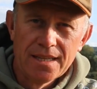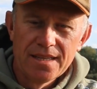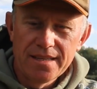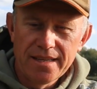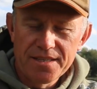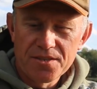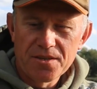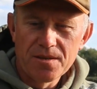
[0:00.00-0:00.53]

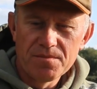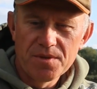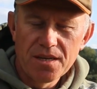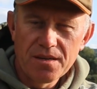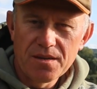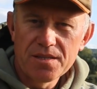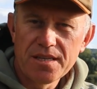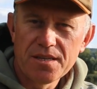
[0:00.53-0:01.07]
This time,
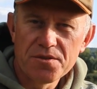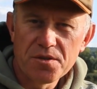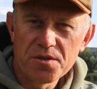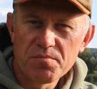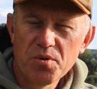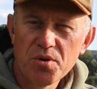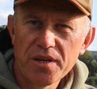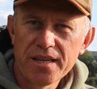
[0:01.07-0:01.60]
no, as I was
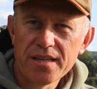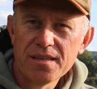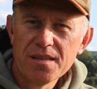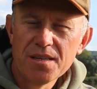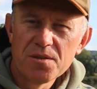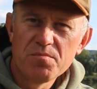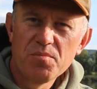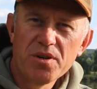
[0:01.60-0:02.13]
pulling
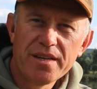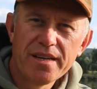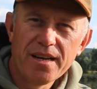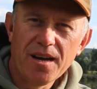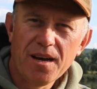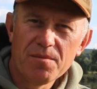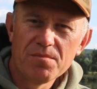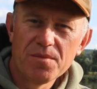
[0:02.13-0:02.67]
it
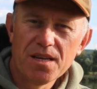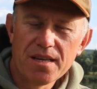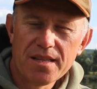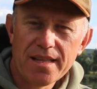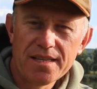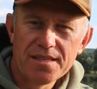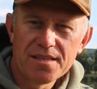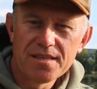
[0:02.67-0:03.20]
up, and
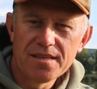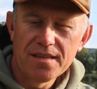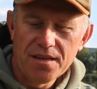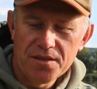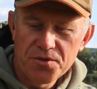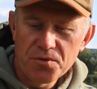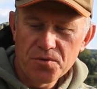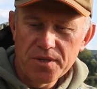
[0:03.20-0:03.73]
then suddenly I
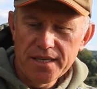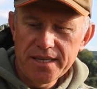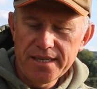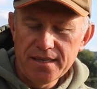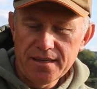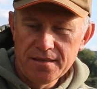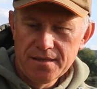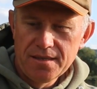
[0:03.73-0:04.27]
saw the
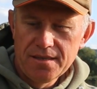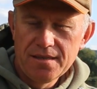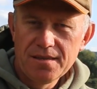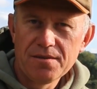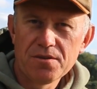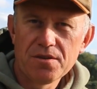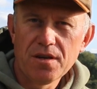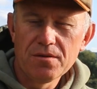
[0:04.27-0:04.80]
leader,
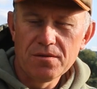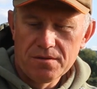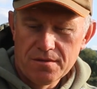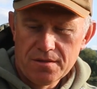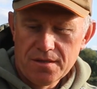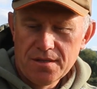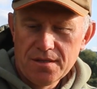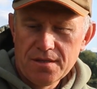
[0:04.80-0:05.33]
and I was like, oh,
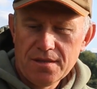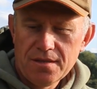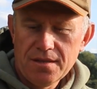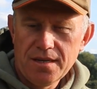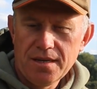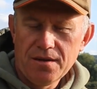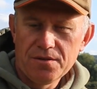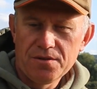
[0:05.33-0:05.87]

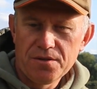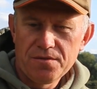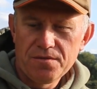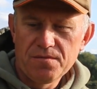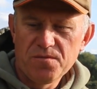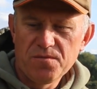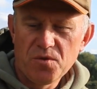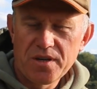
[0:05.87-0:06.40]
and I just
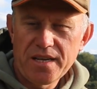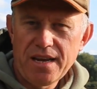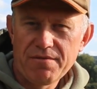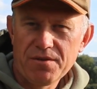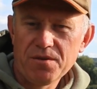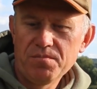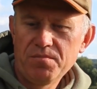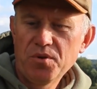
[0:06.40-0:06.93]
thought I'd
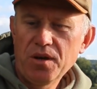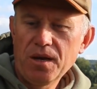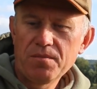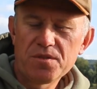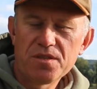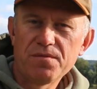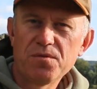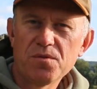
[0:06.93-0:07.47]
carry on, pull up,
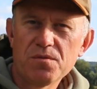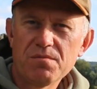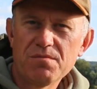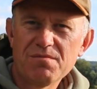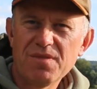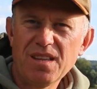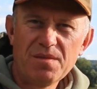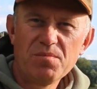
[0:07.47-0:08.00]
because I thought
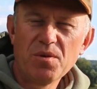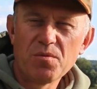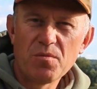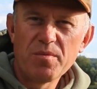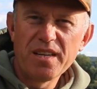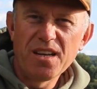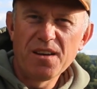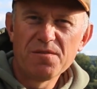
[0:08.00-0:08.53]
there's
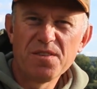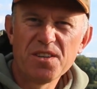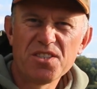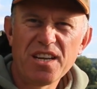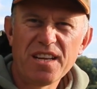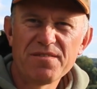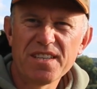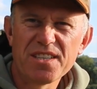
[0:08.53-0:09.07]
probably no fish
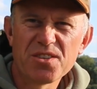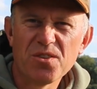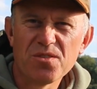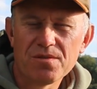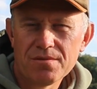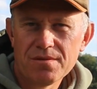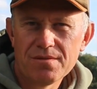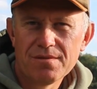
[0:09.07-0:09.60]
left, it's
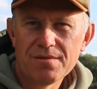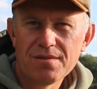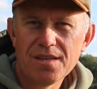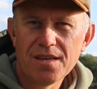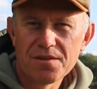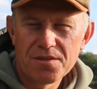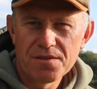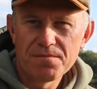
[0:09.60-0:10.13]
gone, you
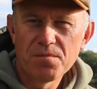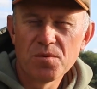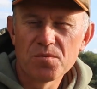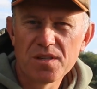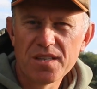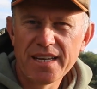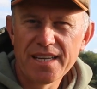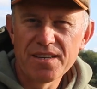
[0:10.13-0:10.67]
know, because I've pulled
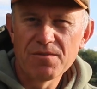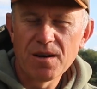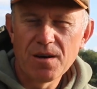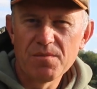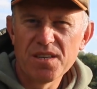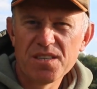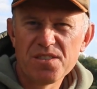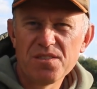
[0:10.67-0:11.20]
the leader
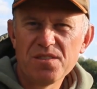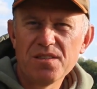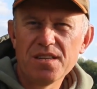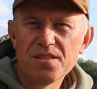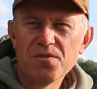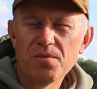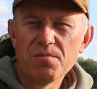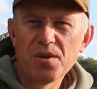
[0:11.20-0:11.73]
up and
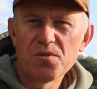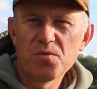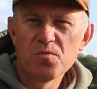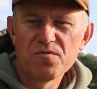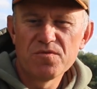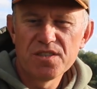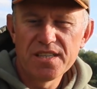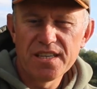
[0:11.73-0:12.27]
there's not much
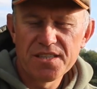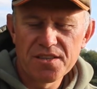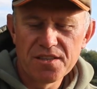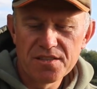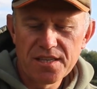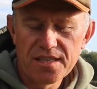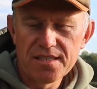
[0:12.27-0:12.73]
resistance.